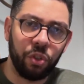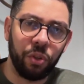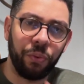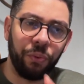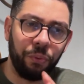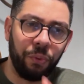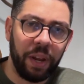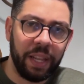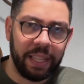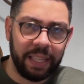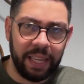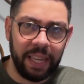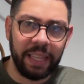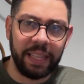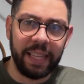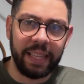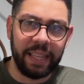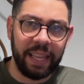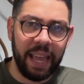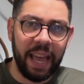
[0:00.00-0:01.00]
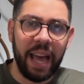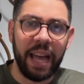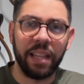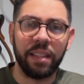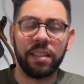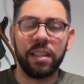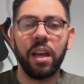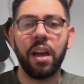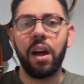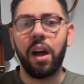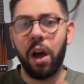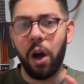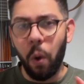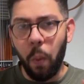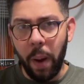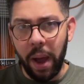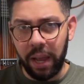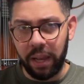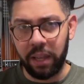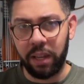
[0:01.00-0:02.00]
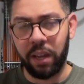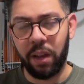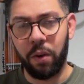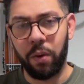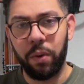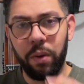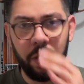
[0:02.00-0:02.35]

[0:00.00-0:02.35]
Fred King that they had a while ago.